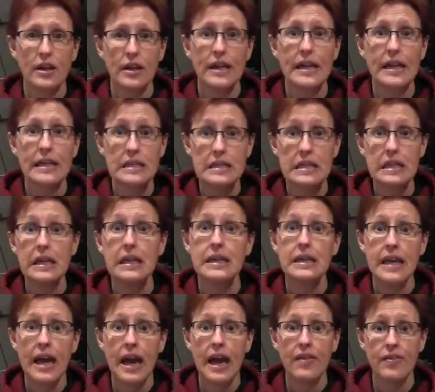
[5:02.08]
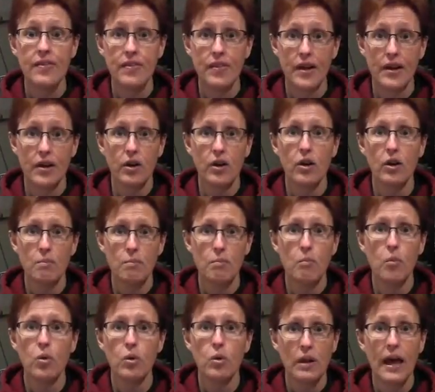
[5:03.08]
it, it did get thicker,
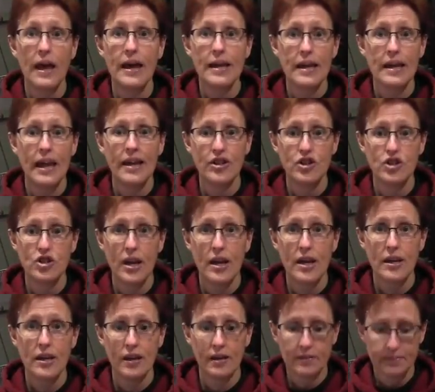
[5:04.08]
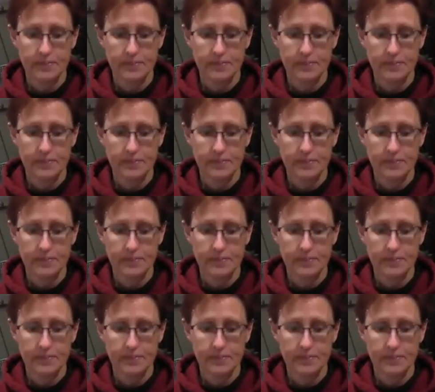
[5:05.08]
more like a shake.